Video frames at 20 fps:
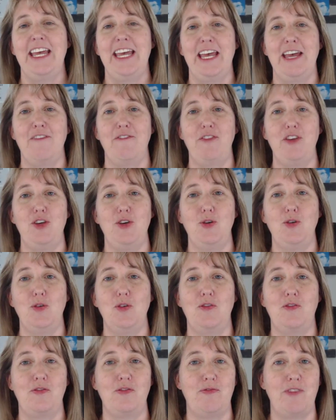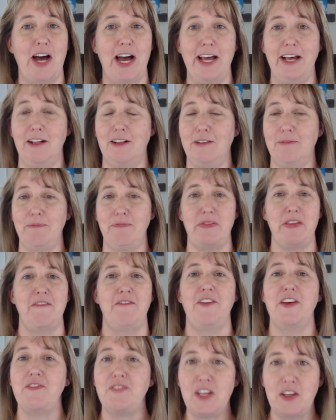If you file
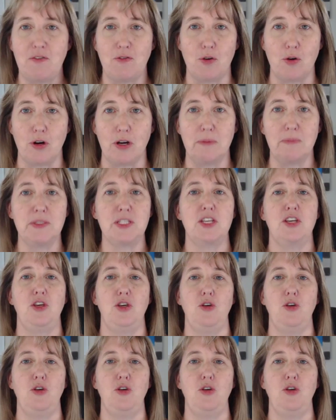50 forms,